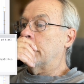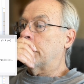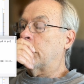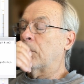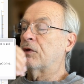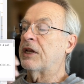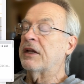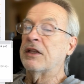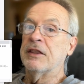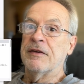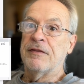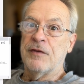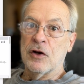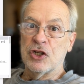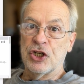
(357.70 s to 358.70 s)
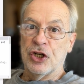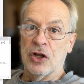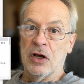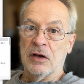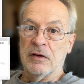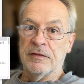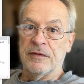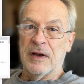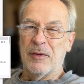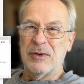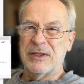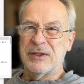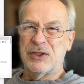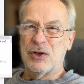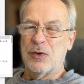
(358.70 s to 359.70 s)
We're taking the function of. I
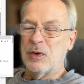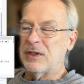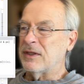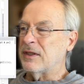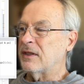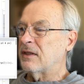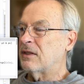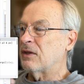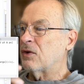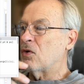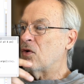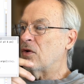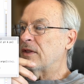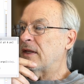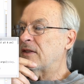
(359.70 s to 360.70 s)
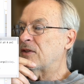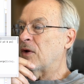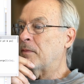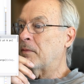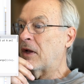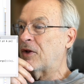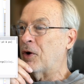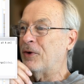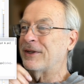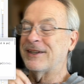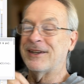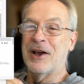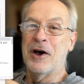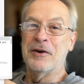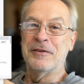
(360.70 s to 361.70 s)
wasn't sure what to call that, so I called
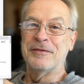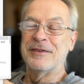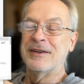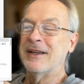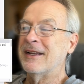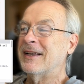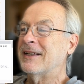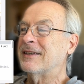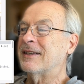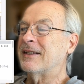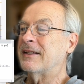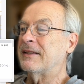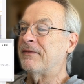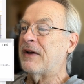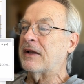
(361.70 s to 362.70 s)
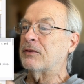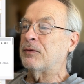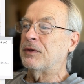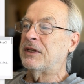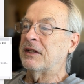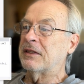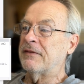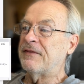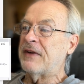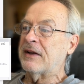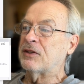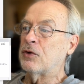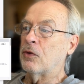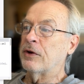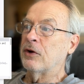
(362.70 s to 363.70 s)
it of. The fact we take the
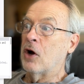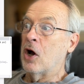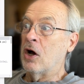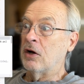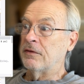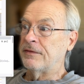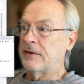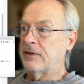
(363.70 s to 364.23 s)
factorial of